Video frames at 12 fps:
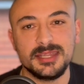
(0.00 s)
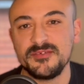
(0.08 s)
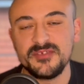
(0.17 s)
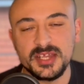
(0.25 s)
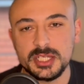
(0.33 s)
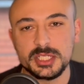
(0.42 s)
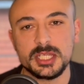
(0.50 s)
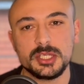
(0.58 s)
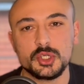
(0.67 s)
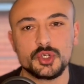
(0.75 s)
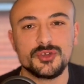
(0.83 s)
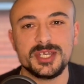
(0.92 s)
fitness
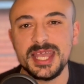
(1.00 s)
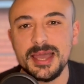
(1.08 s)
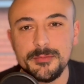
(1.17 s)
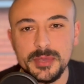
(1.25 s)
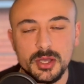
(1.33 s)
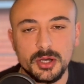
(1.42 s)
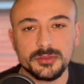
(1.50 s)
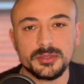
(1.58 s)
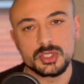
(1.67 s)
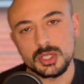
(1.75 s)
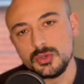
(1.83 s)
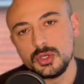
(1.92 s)
industry and beyond.
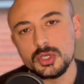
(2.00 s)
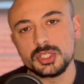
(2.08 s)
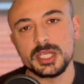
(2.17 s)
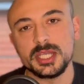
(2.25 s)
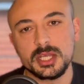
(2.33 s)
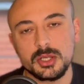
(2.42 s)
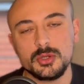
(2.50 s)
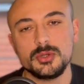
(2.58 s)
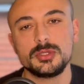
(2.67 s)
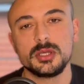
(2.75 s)
So look to include